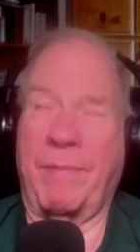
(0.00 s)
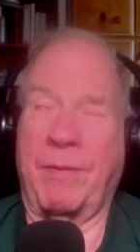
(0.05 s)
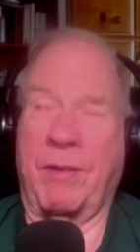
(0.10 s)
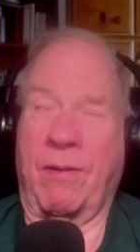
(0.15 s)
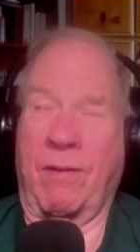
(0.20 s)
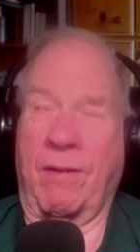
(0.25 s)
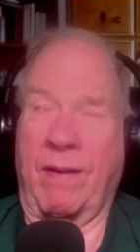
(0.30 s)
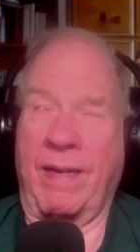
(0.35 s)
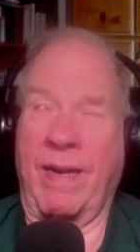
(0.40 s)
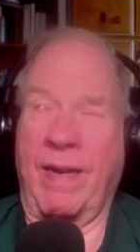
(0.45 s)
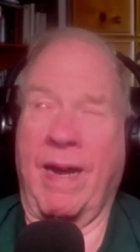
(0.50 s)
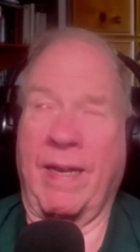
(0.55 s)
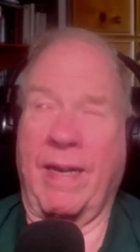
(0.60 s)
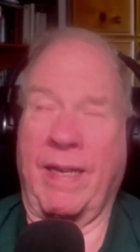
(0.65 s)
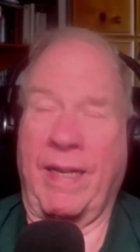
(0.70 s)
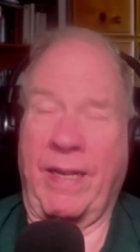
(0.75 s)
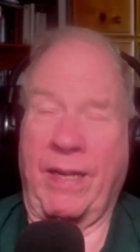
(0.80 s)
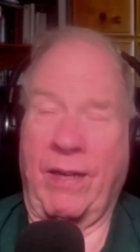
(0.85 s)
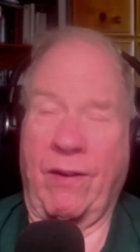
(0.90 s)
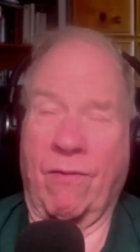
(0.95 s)
absolutely not.
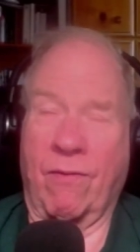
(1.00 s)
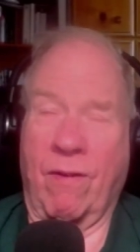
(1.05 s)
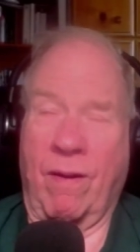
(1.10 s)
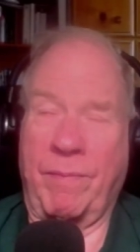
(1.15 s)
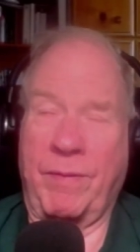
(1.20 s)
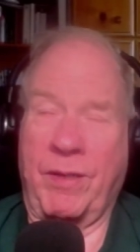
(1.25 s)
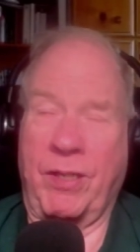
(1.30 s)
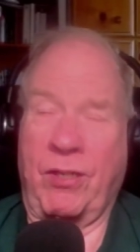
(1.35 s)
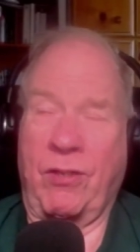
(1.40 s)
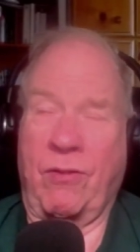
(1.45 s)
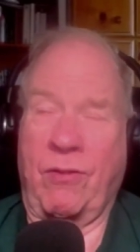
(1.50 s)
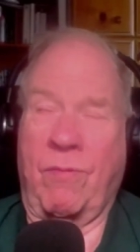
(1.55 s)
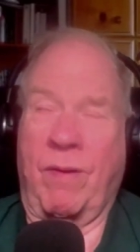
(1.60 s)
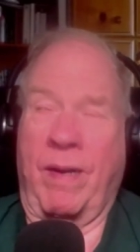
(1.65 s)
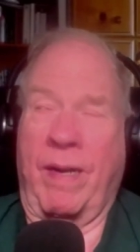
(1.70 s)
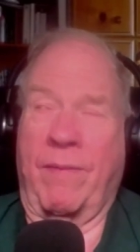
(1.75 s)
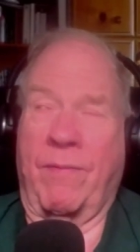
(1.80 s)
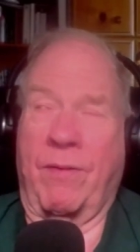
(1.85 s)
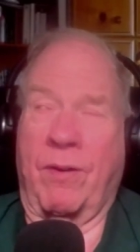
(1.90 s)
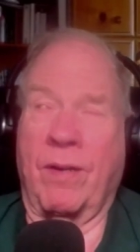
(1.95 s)
He can grow up to do
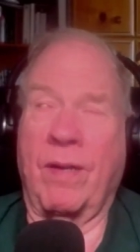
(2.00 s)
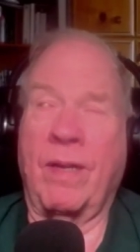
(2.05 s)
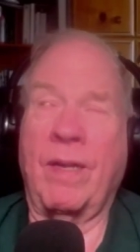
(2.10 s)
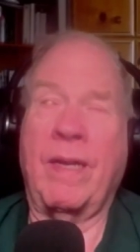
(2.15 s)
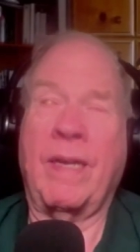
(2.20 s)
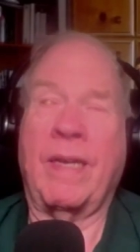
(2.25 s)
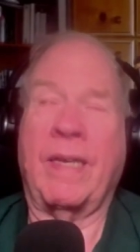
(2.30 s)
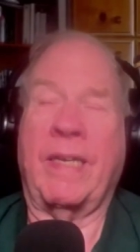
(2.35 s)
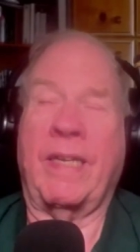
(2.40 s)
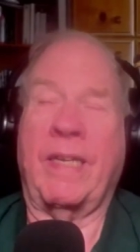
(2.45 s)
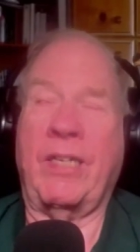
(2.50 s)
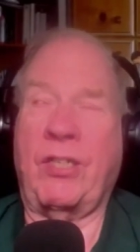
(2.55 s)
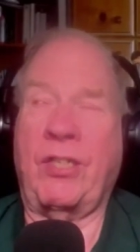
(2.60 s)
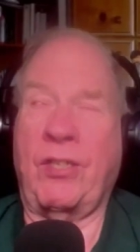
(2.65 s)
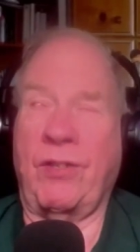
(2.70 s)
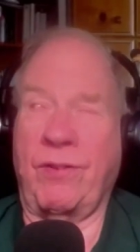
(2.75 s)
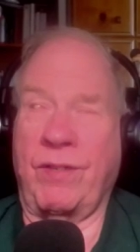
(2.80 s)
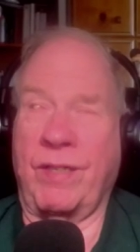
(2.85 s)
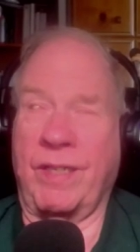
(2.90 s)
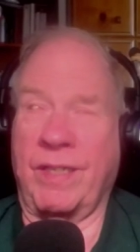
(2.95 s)
whatever he
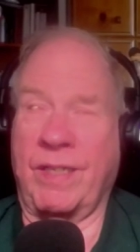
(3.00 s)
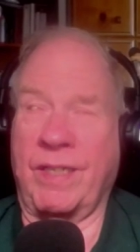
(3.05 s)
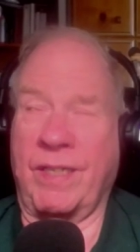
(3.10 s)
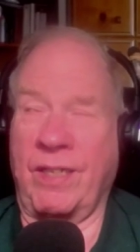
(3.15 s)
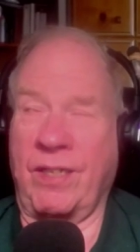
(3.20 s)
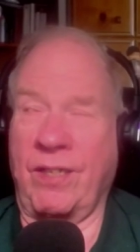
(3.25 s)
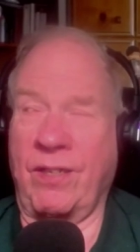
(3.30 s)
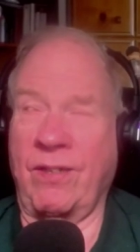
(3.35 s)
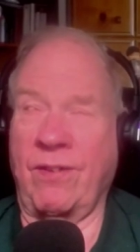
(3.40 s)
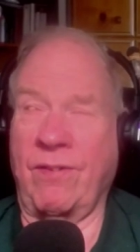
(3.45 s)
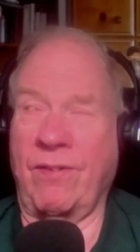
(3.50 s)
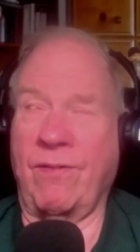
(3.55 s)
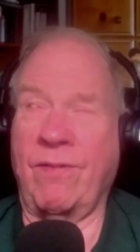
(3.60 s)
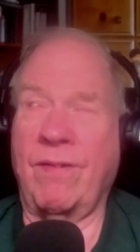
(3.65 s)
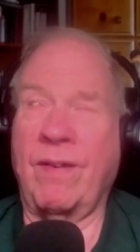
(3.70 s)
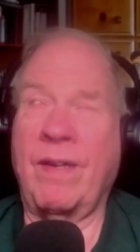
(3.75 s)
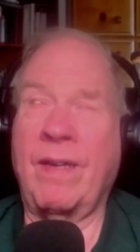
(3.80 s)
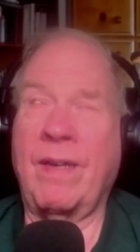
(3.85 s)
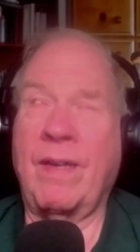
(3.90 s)
chooses to do.